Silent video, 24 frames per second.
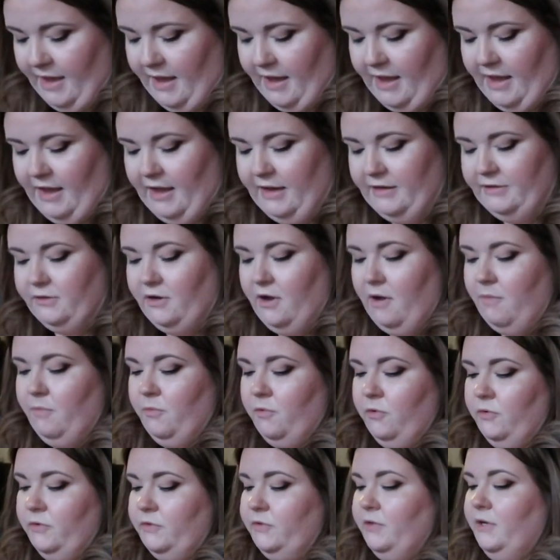And
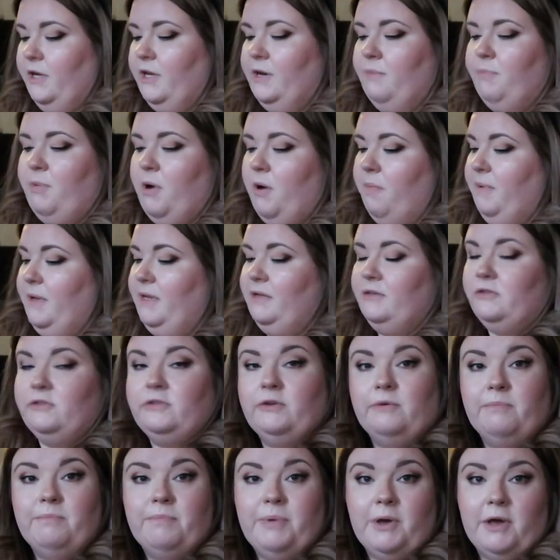I'm also going to pop in
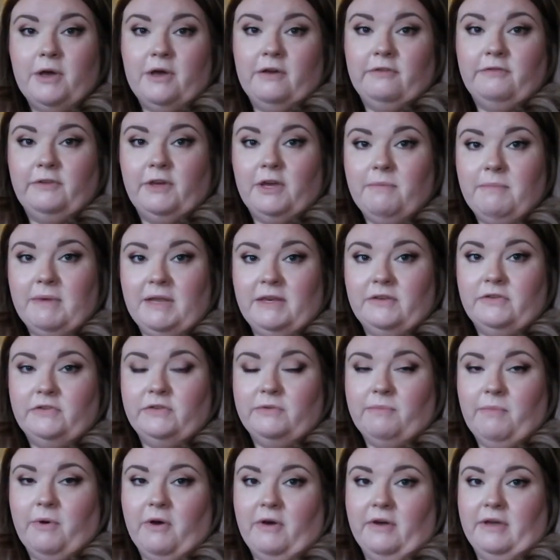some perfume
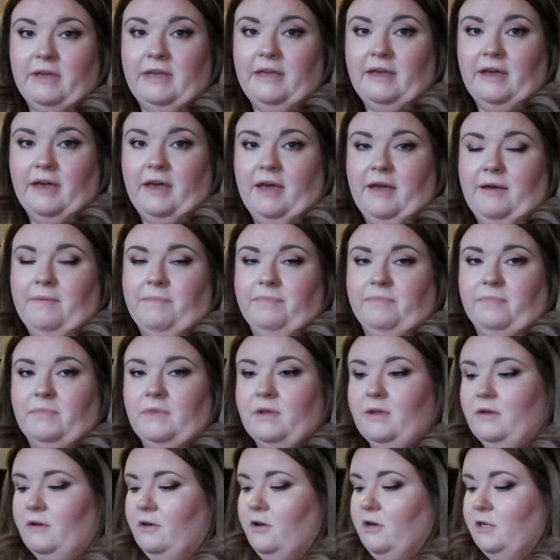into my um,
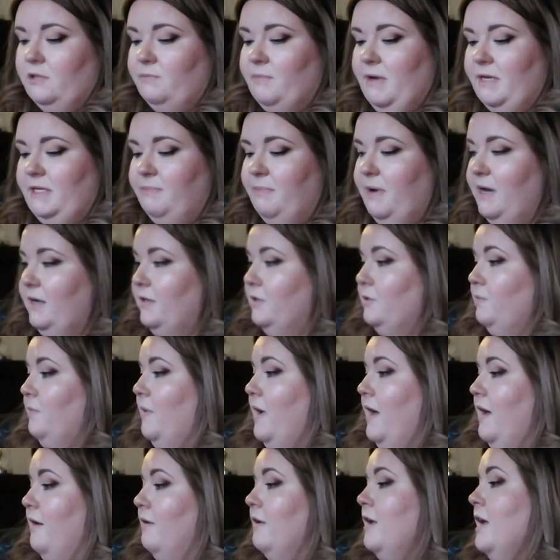cosmetic bag as
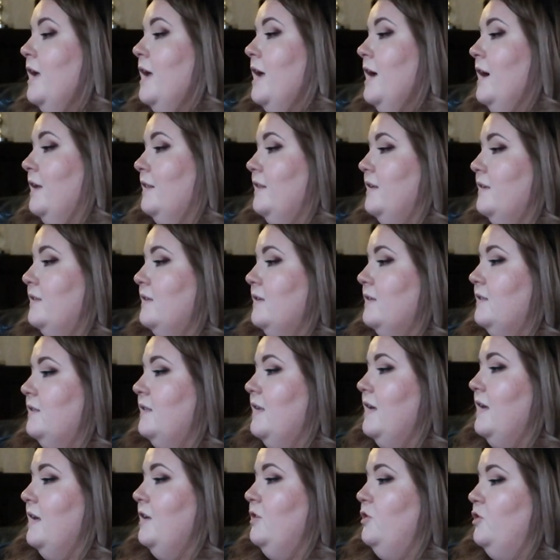well. This is
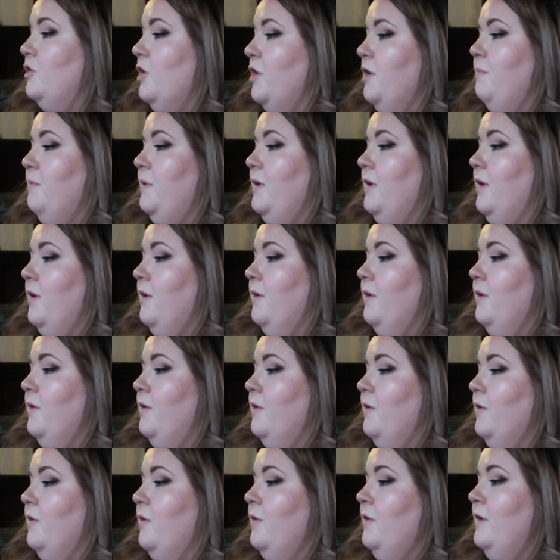the Jo
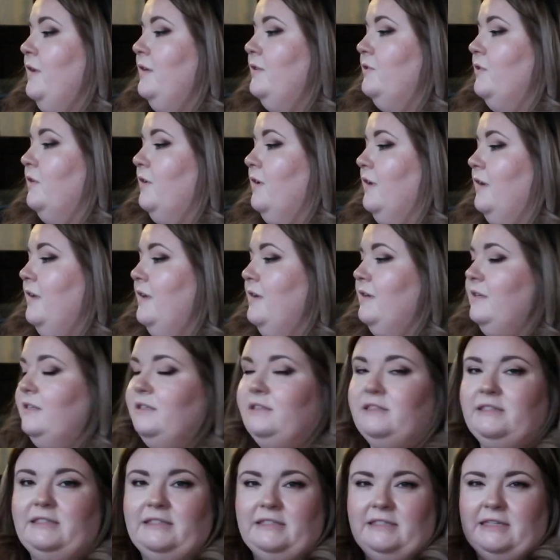Malone Honeysuckle
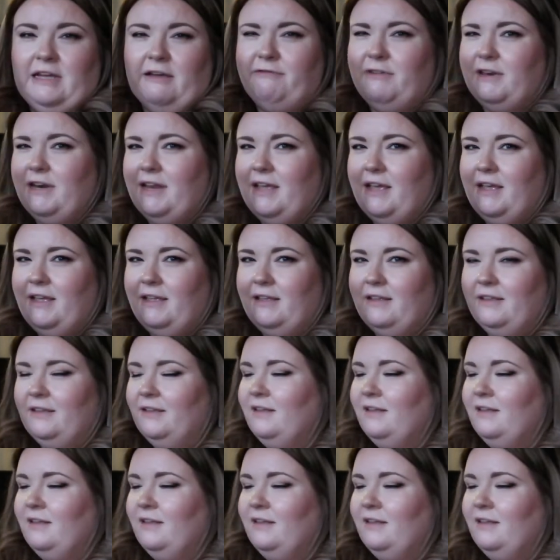and Davina